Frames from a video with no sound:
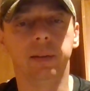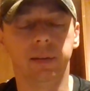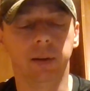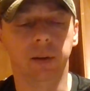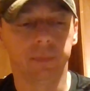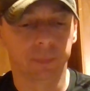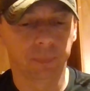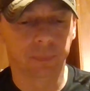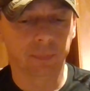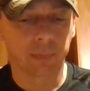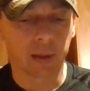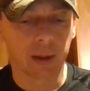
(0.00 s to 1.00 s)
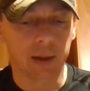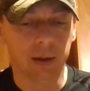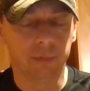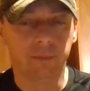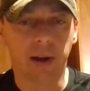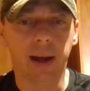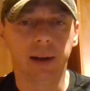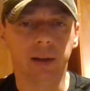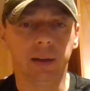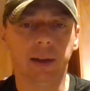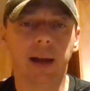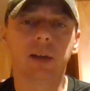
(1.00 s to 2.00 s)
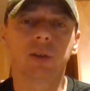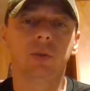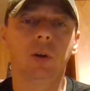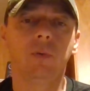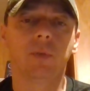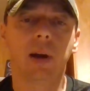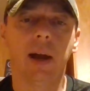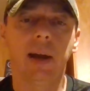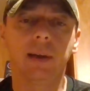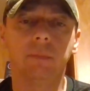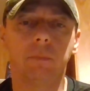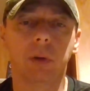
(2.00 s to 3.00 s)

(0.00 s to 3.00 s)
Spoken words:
So find a natural overhanging